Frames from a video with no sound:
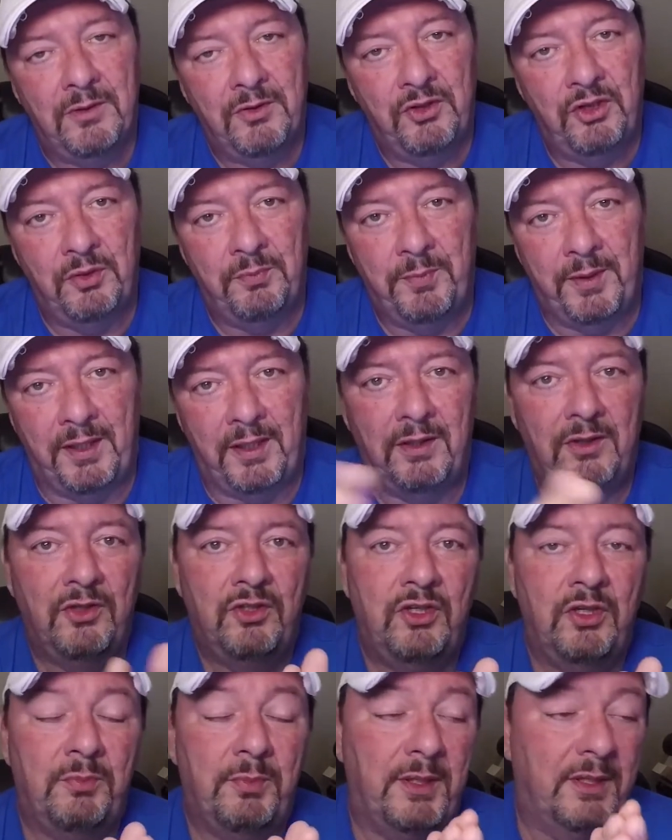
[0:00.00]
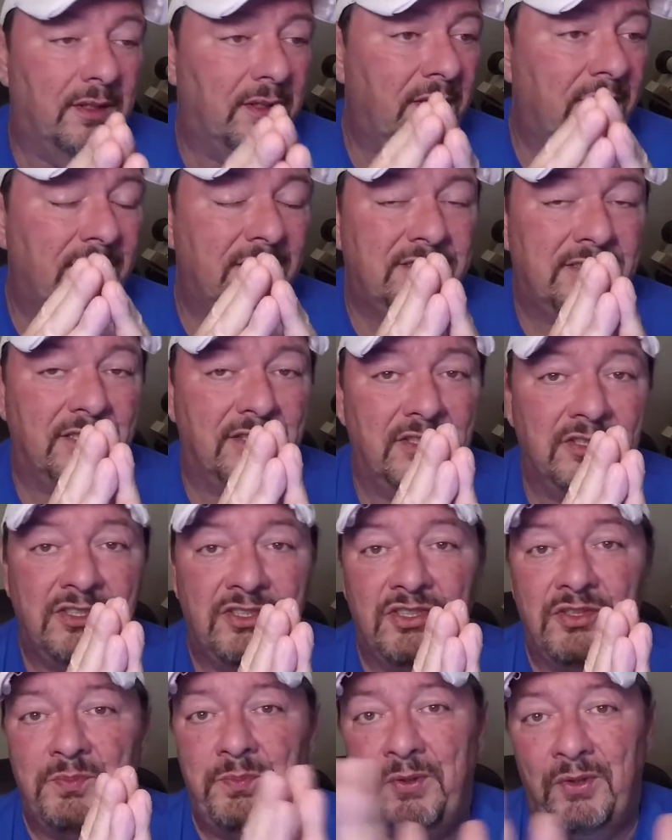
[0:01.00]
Could be, could be. Like I said, this
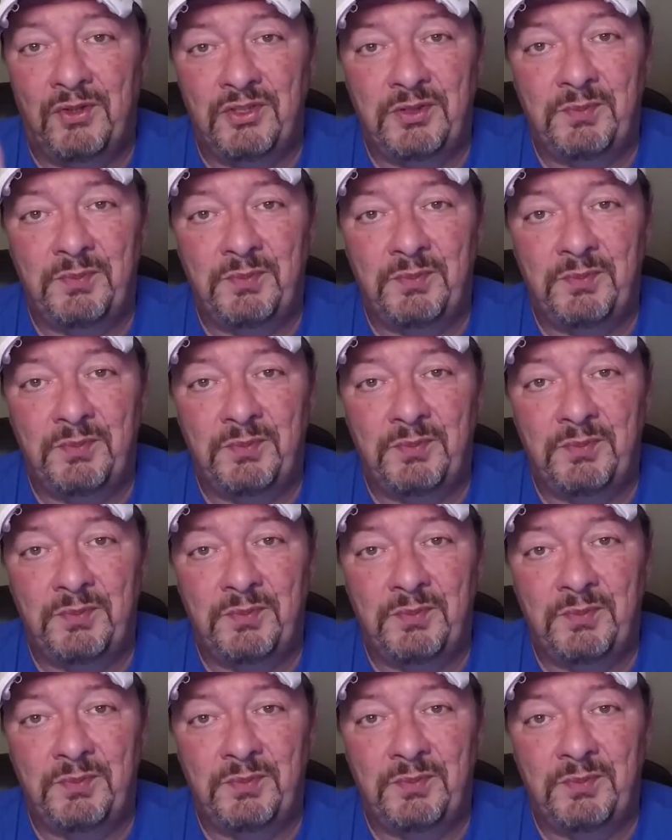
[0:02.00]
is pure